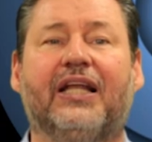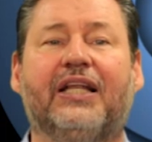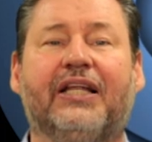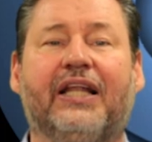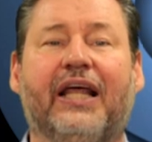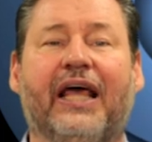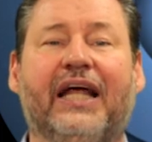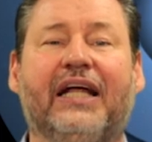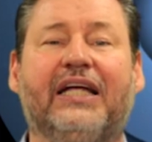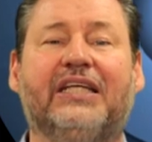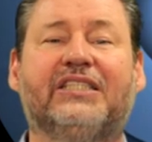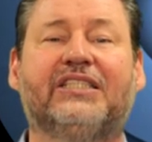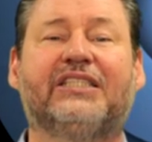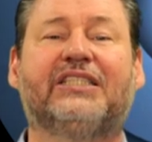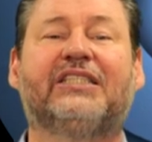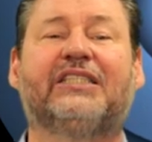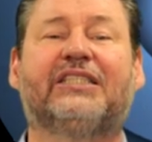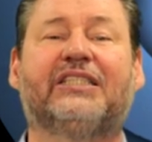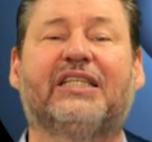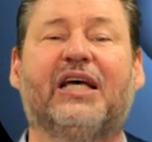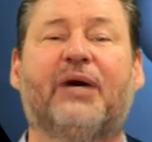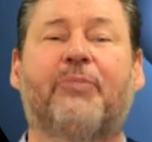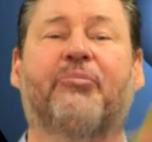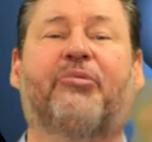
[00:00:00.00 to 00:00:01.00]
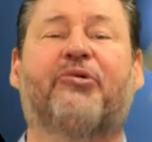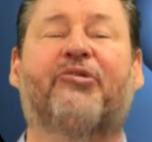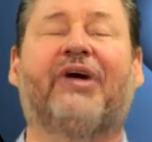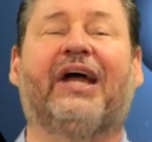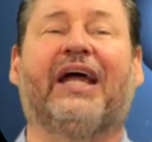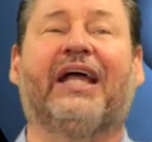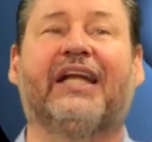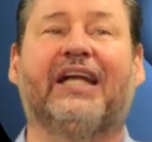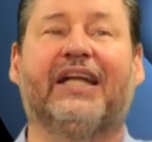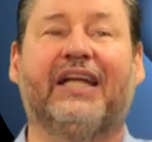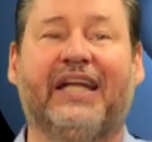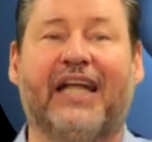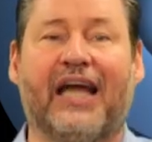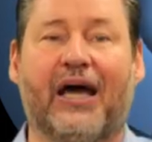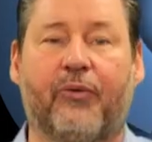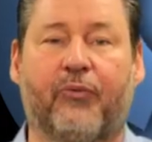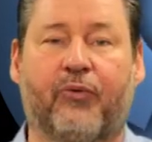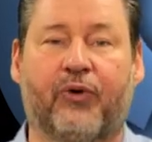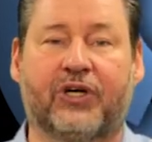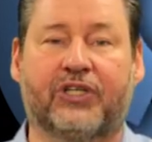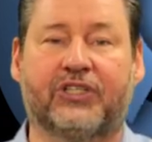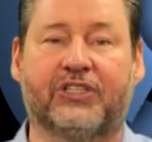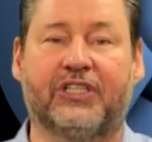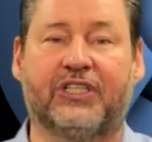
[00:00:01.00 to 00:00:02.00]
They separate
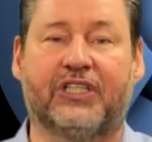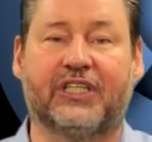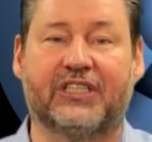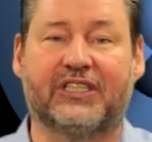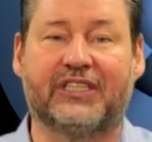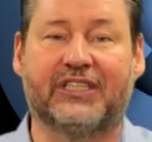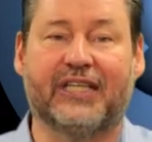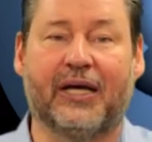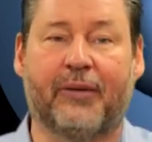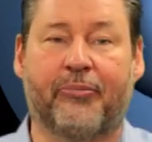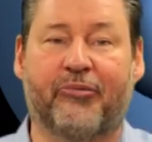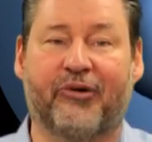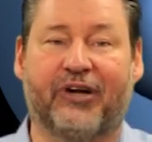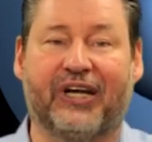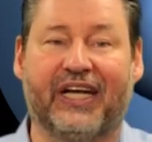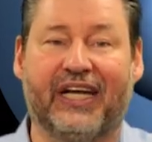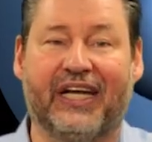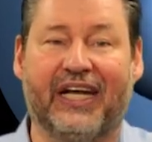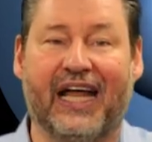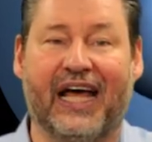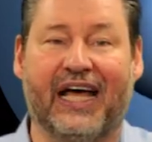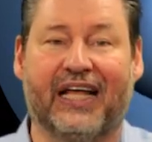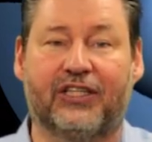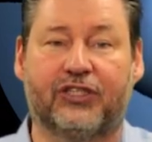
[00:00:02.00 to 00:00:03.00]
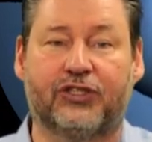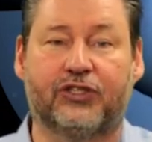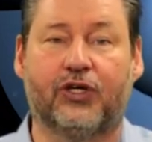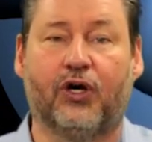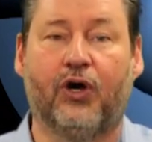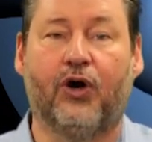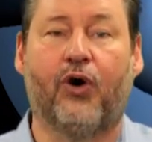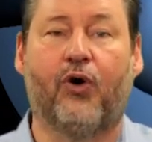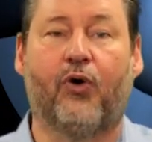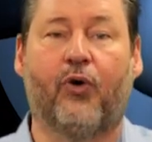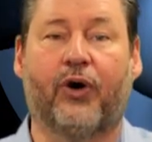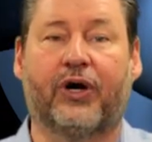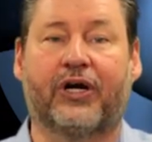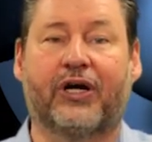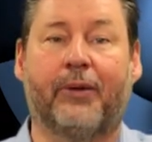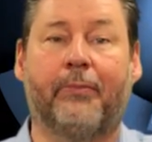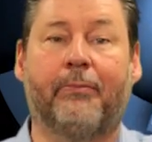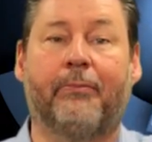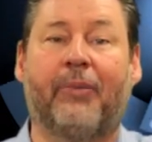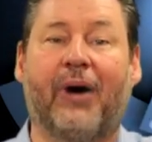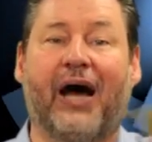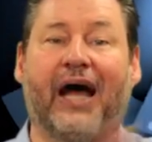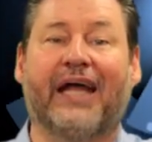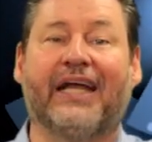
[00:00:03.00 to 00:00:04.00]
networks into separate nets or
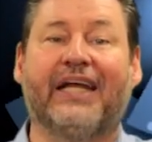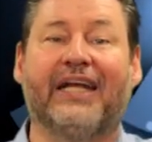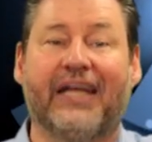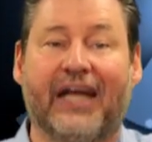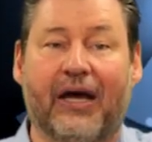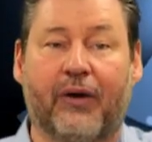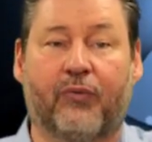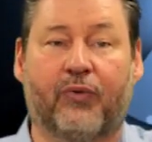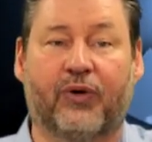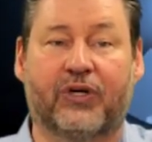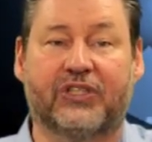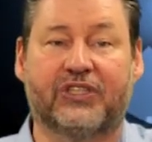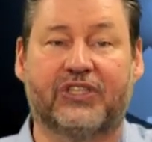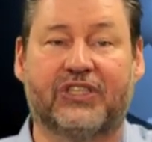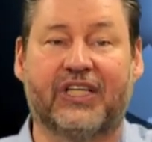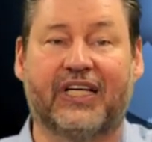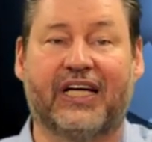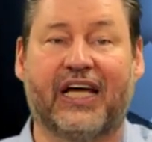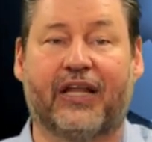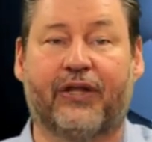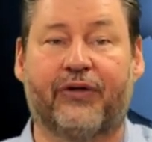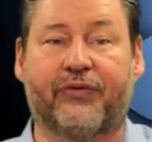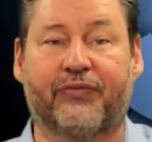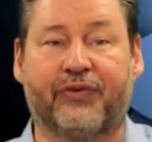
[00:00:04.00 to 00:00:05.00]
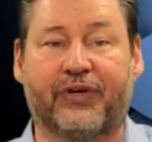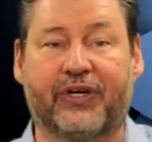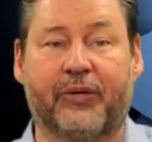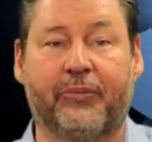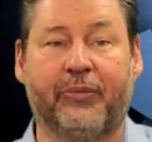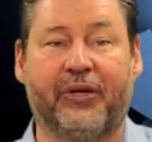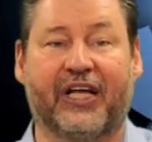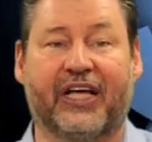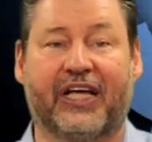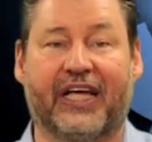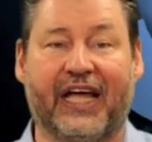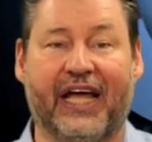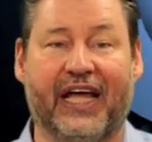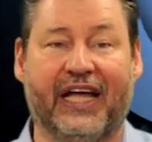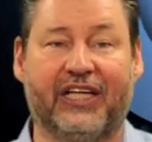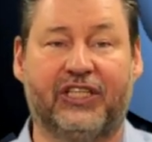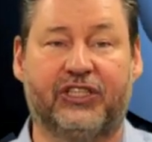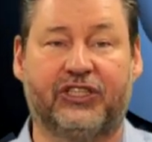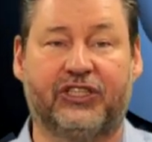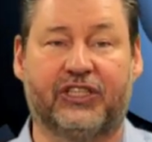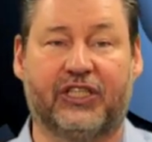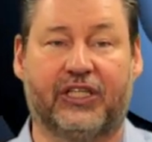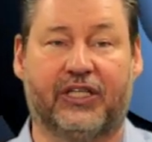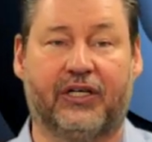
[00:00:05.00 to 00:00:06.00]
combine networks together for
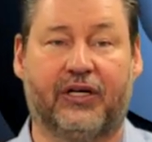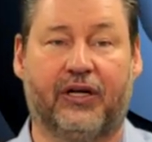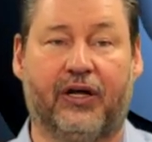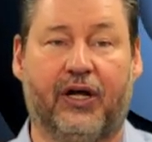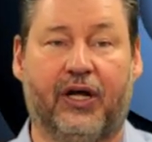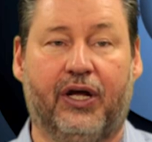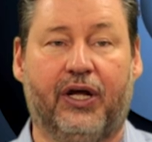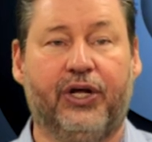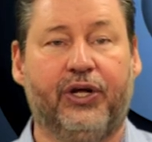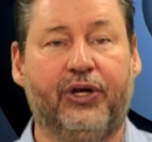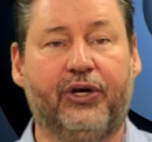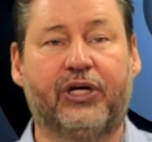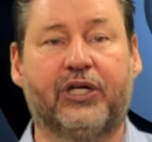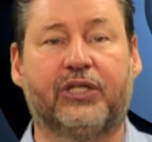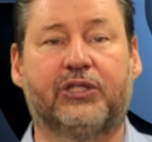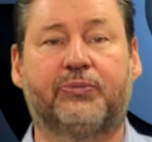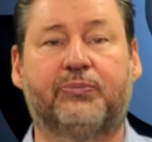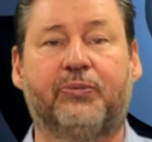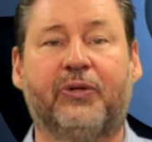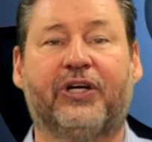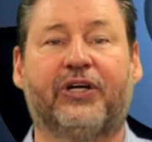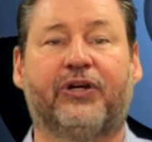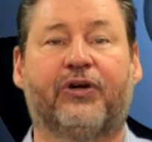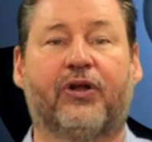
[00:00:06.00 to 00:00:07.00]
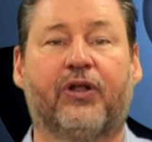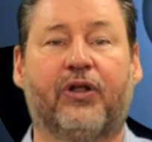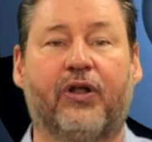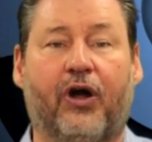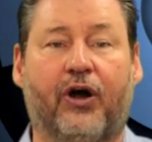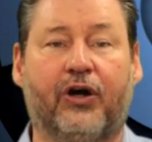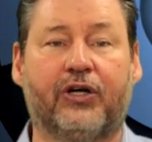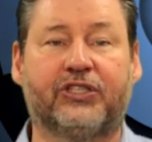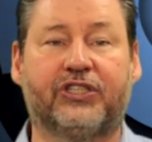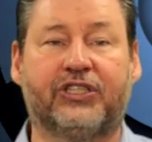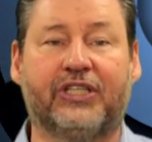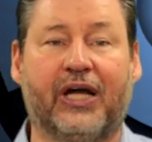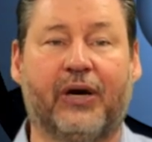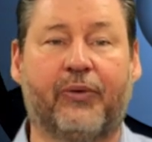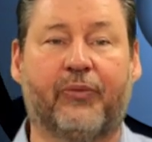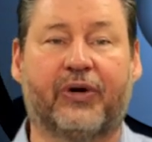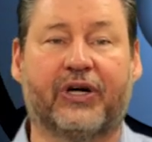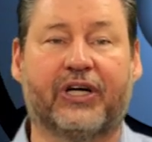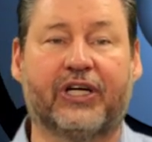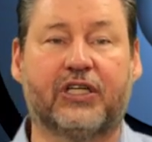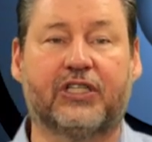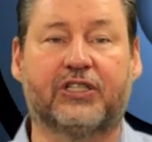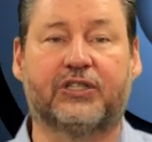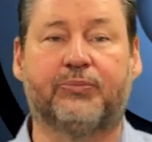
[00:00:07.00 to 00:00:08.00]
communication. You can split your large
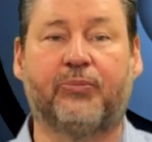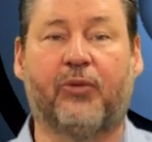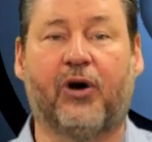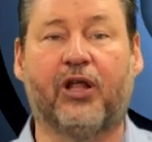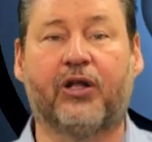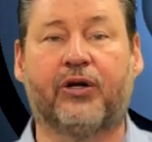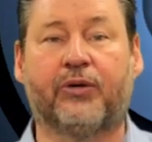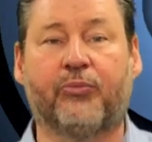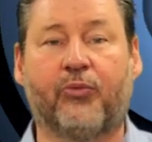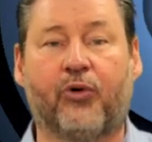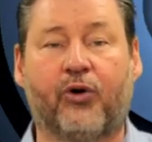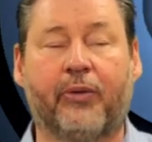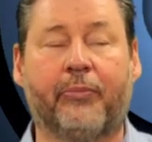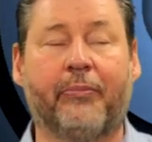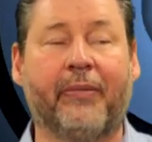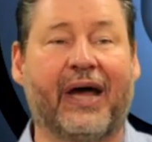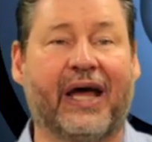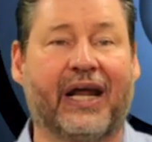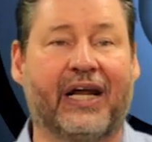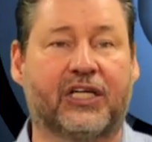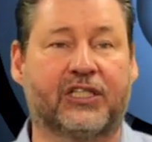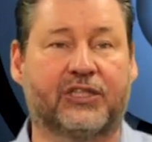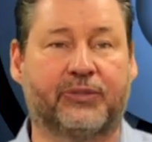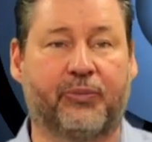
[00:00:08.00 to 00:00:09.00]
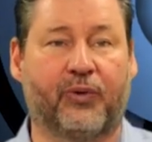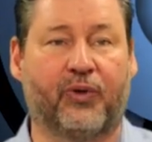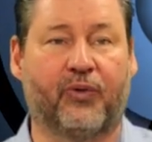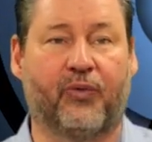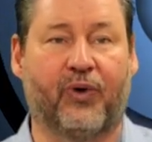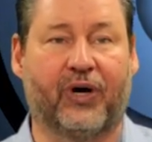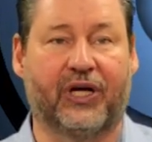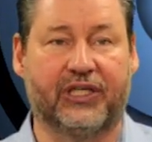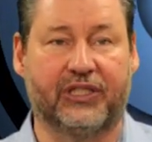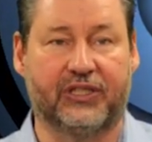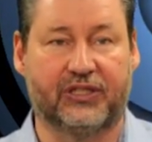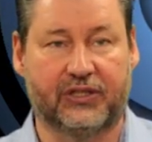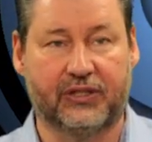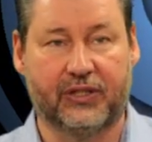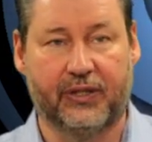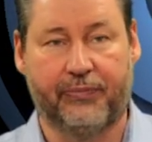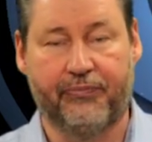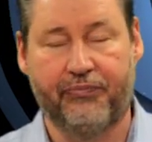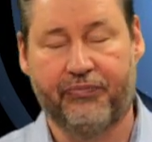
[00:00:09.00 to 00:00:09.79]
network into smaller, more manageable ones.